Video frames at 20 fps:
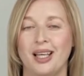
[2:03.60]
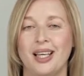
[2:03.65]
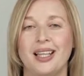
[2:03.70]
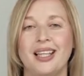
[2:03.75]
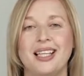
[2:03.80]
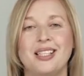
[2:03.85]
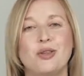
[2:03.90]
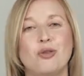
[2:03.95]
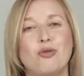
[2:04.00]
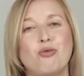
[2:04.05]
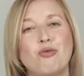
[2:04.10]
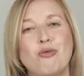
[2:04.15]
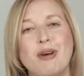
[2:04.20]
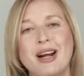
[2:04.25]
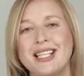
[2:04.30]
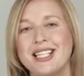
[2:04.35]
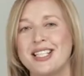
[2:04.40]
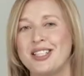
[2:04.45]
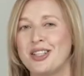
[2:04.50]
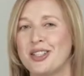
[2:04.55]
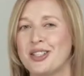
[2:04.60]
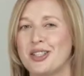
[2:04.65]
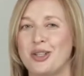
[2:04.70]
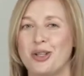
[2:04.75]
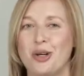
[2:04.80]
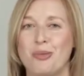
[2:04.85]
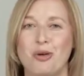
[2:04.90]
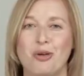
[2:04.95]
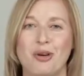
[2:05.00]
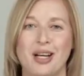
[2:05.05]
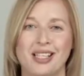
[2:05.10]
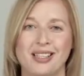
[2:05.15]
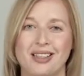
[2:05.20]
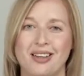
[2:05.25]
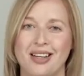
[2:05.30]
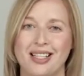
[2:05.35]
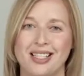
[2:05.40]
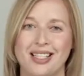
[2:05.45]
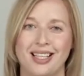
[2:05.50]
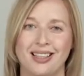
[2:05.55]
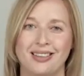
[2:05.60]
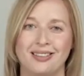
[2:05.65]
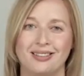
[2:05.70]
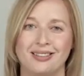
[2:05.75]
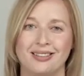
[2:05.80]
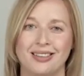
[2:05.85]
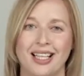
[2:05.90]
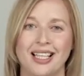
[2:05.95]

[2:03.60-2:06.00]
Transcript: This already looks a lot more exciting